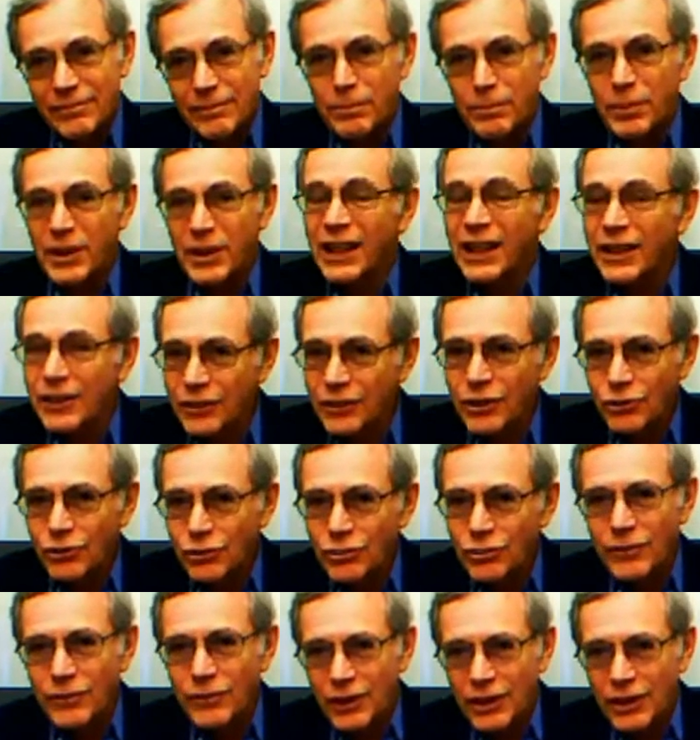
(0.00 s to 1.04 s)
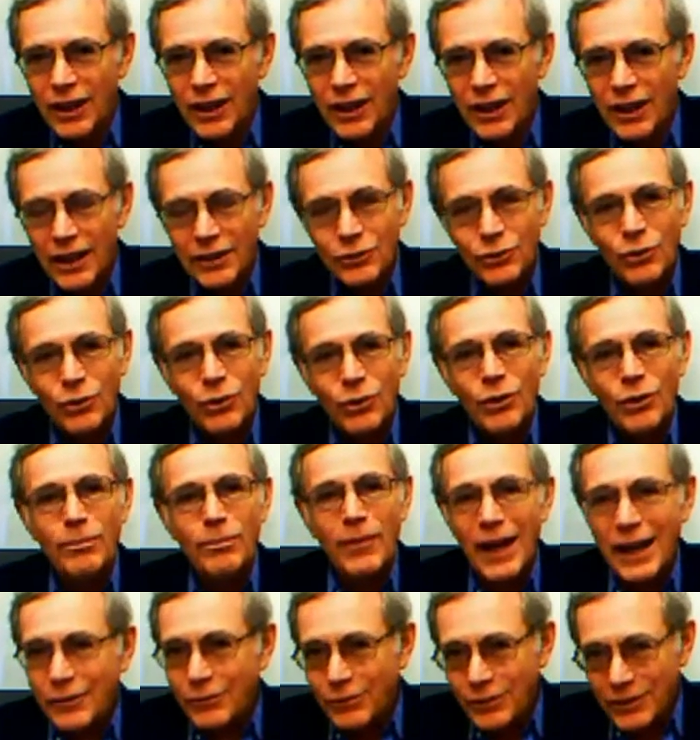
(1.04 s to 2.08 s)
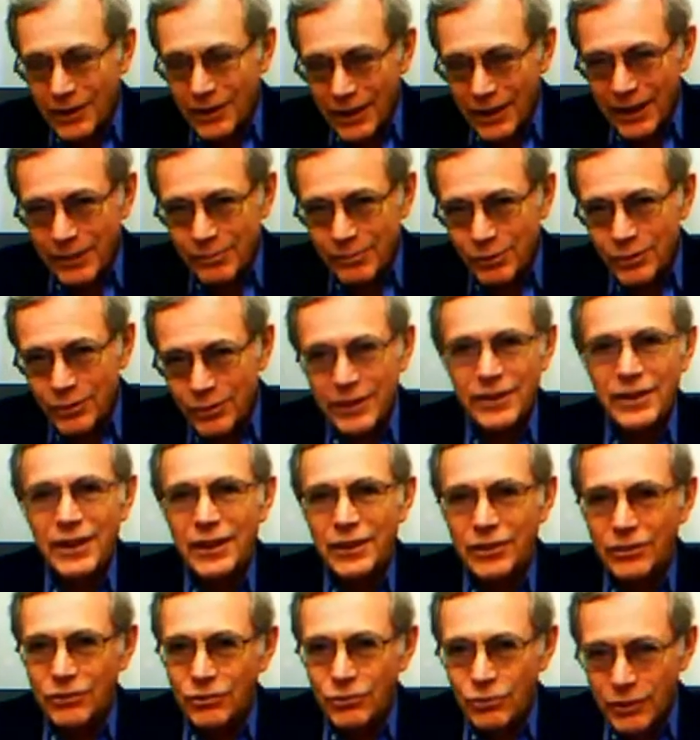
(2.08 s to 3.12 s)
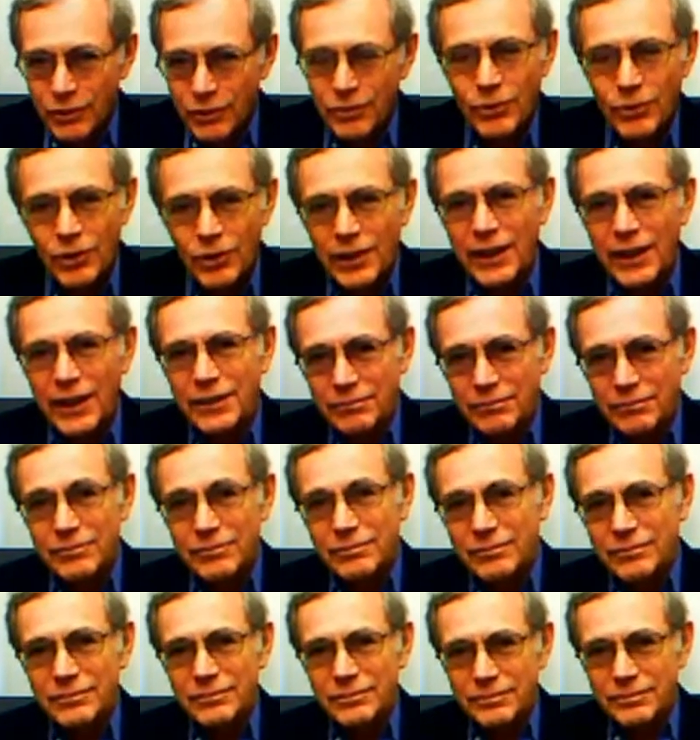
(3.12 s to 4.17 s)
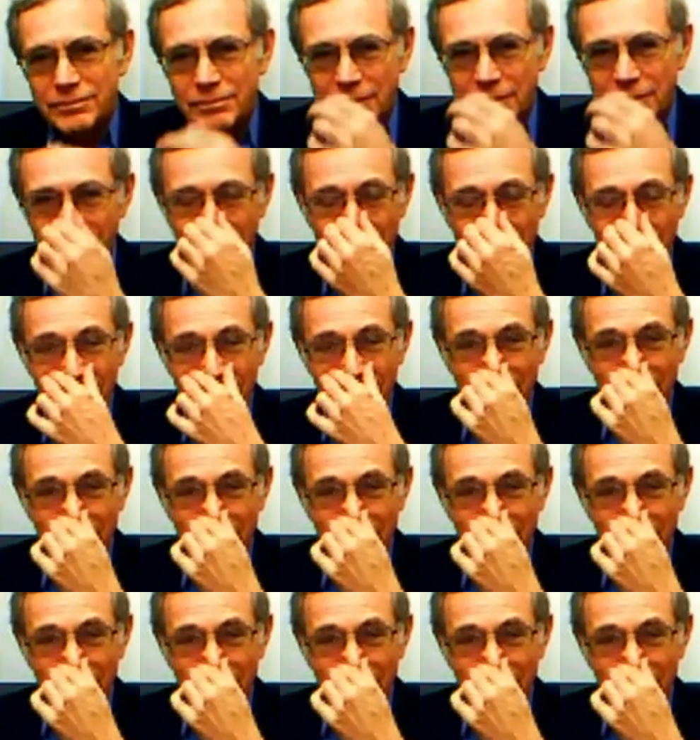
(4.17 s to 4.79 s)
peonage of a kind or migrant labor, and they didn't treat them all that pleasantly